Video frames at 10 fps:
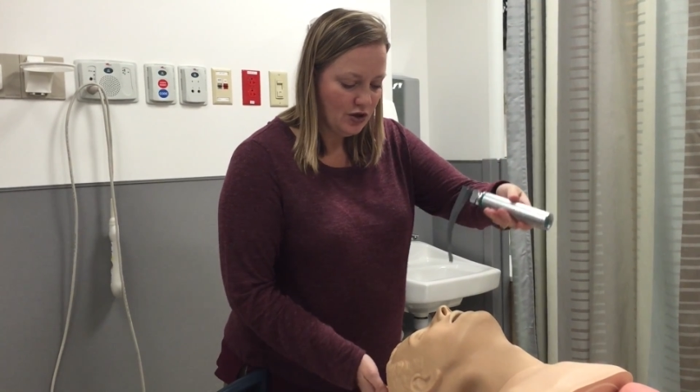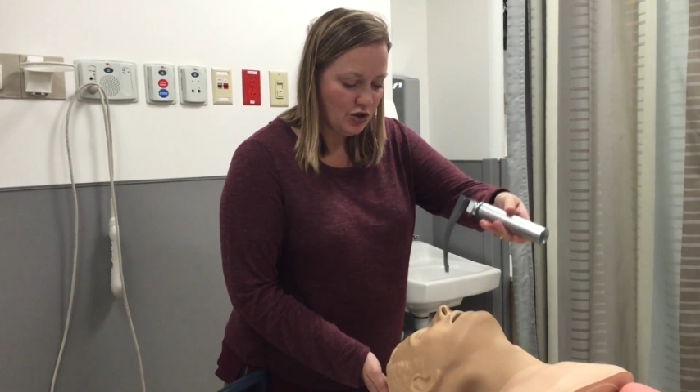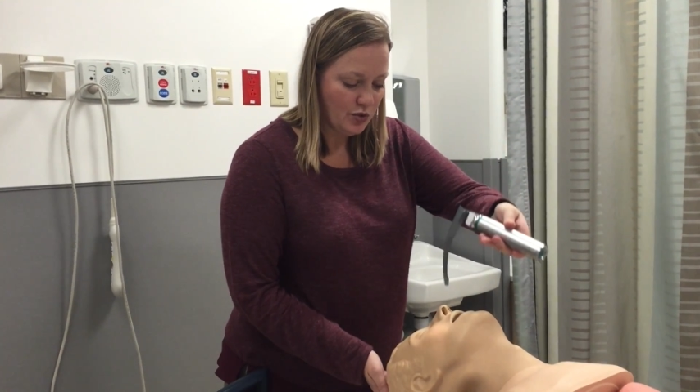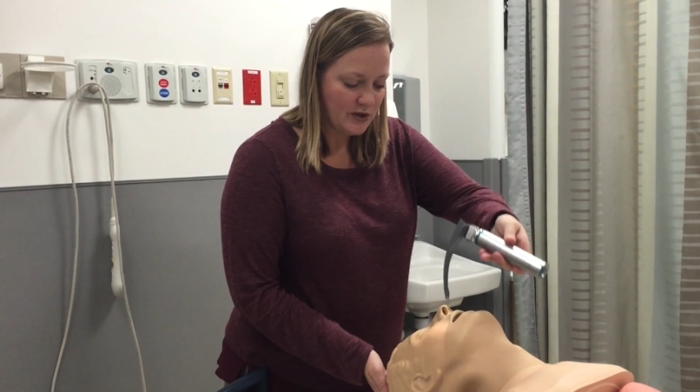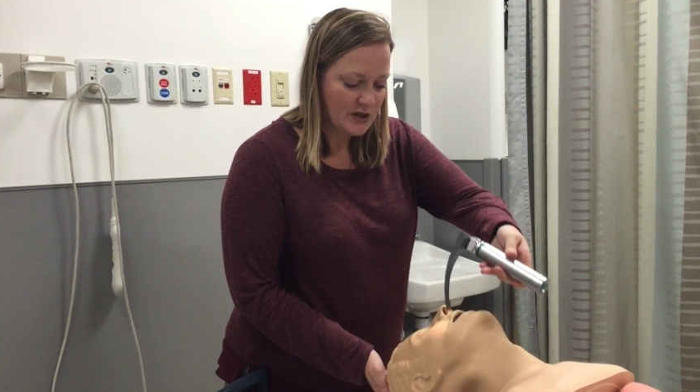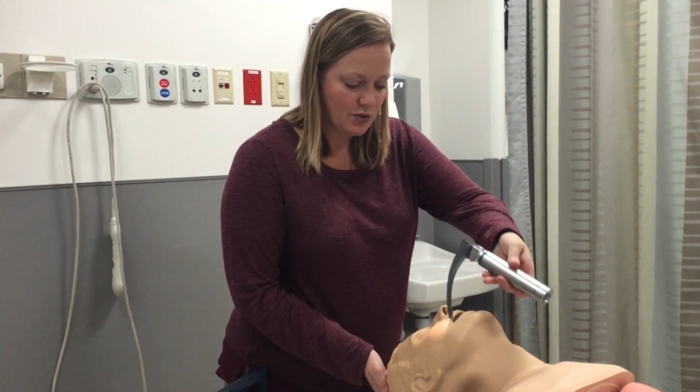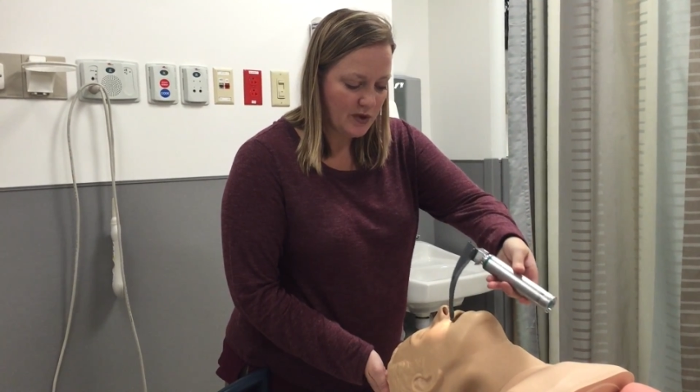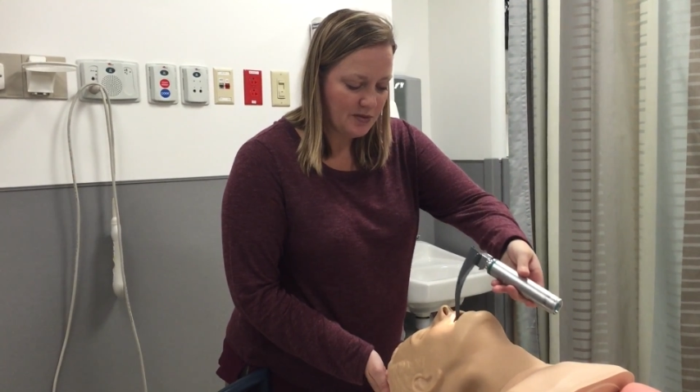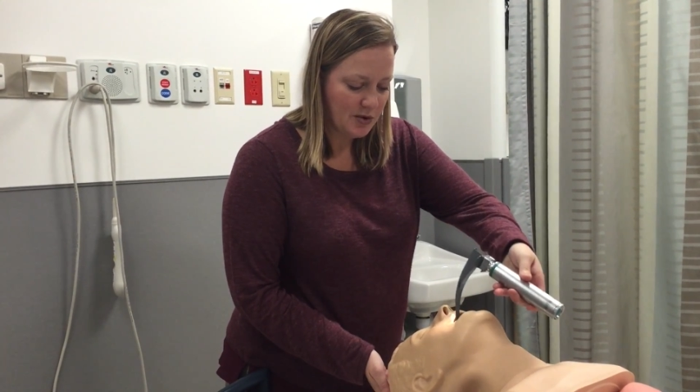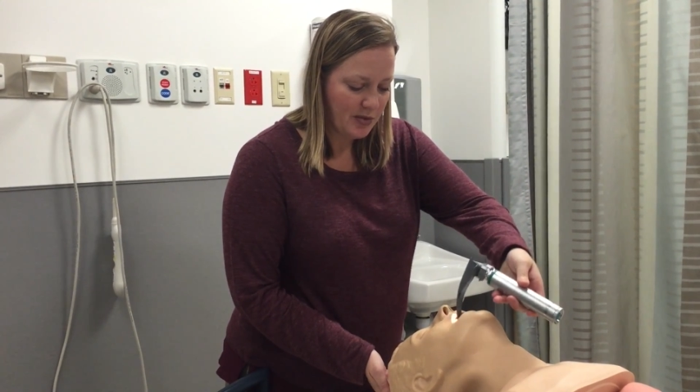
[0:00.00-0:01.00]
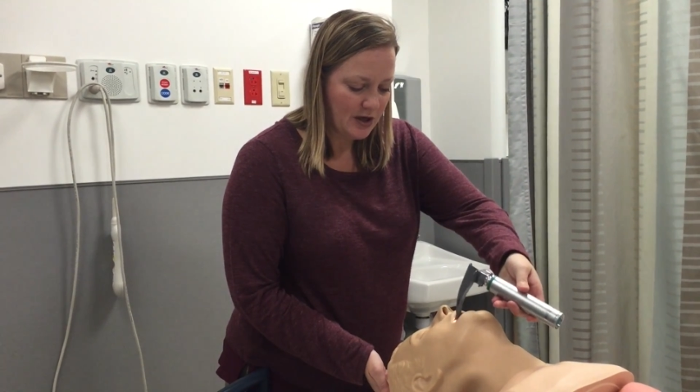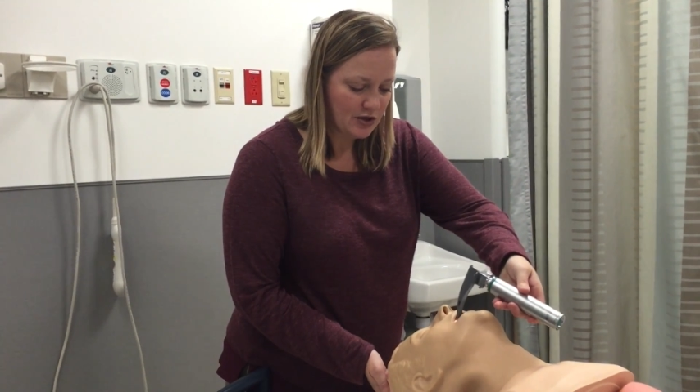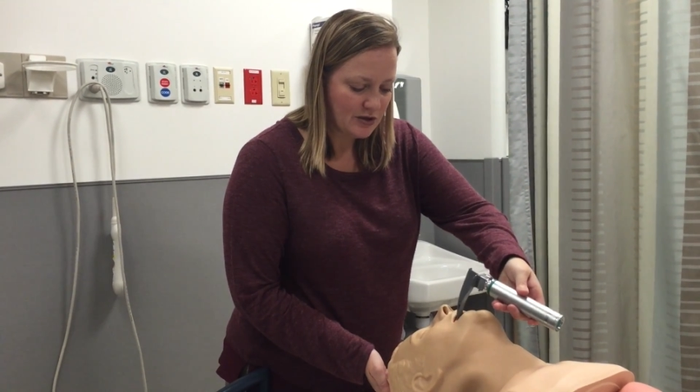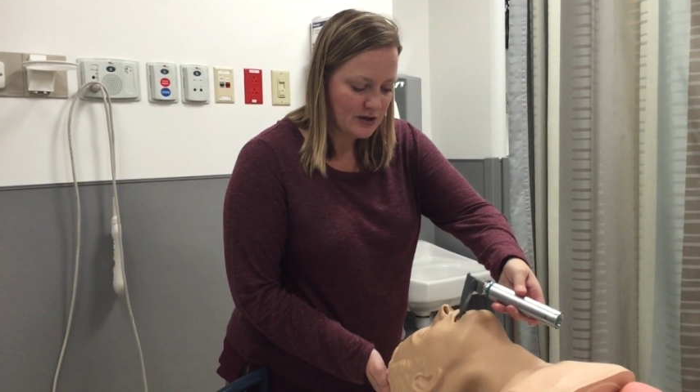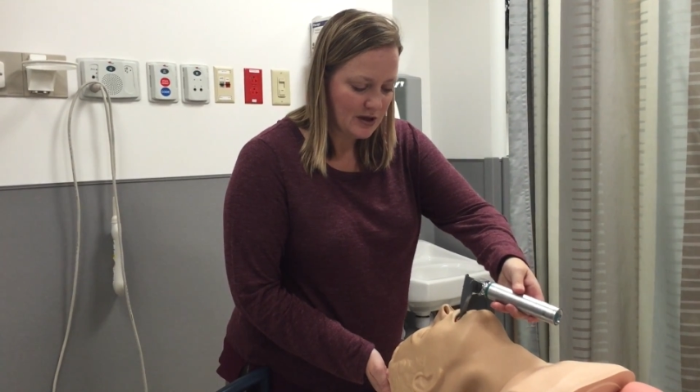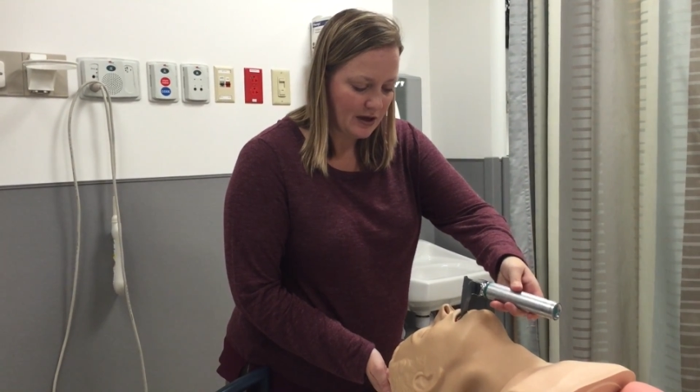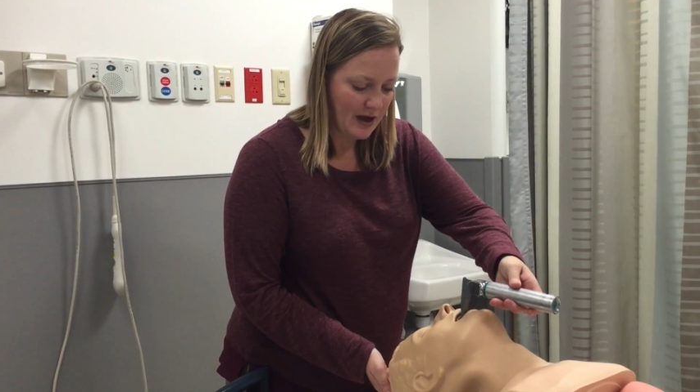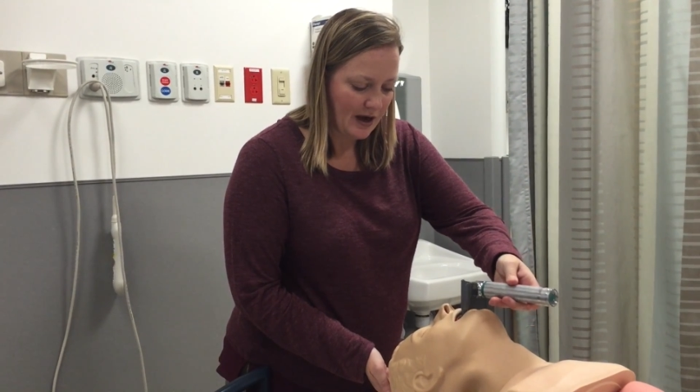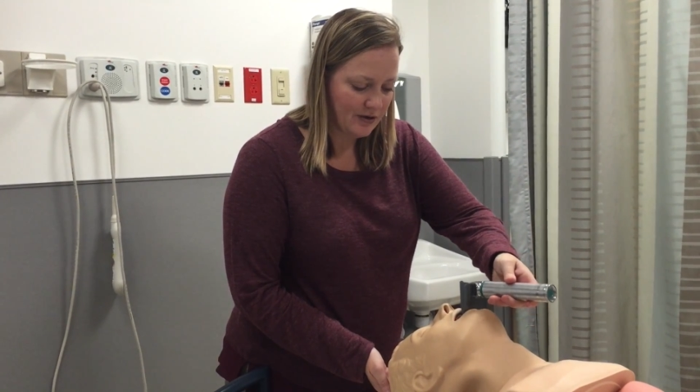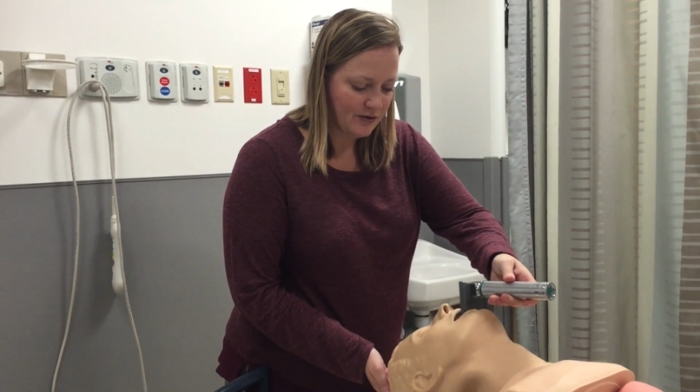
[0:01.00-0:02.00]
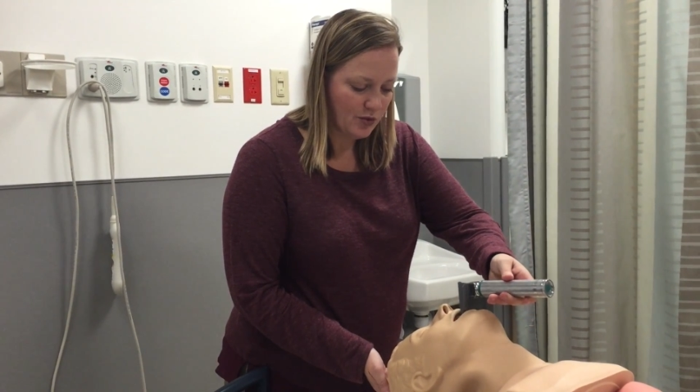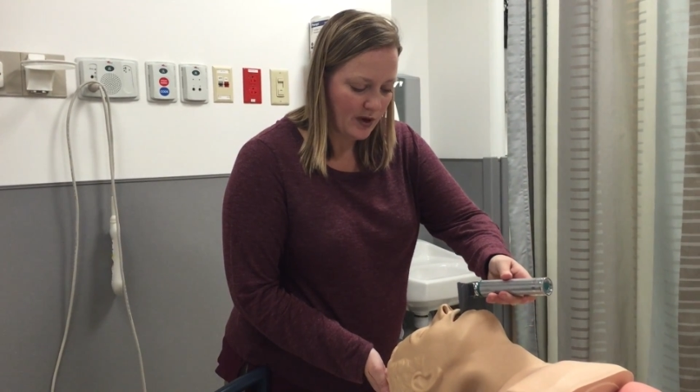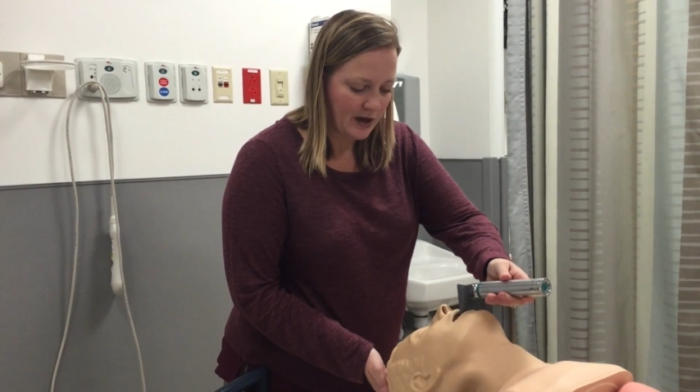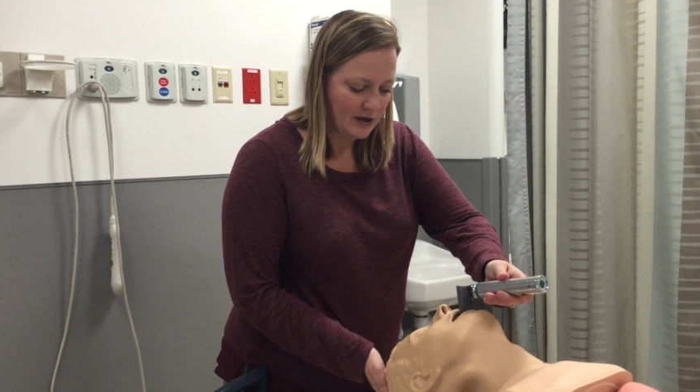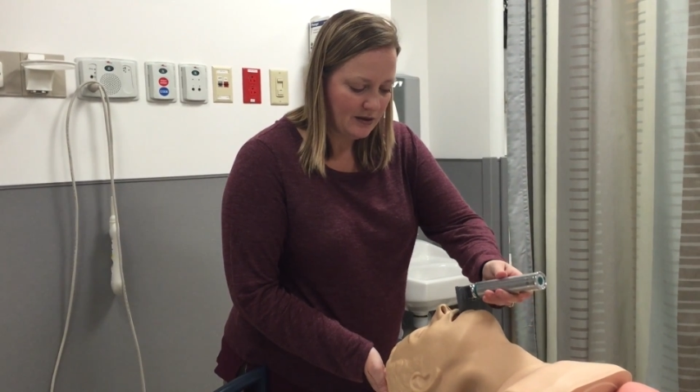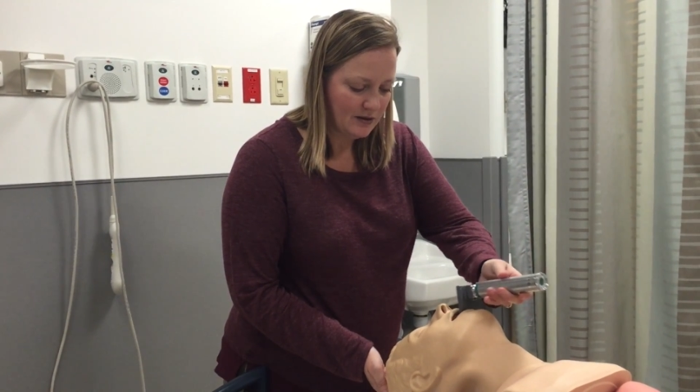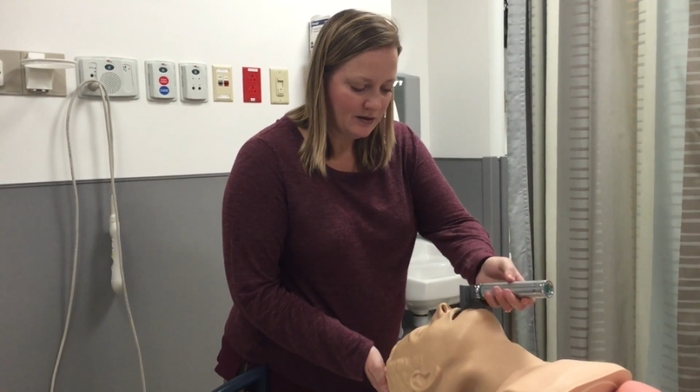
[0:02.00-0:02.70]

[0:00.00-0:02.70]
You will sweep the patient's tongue out of the way,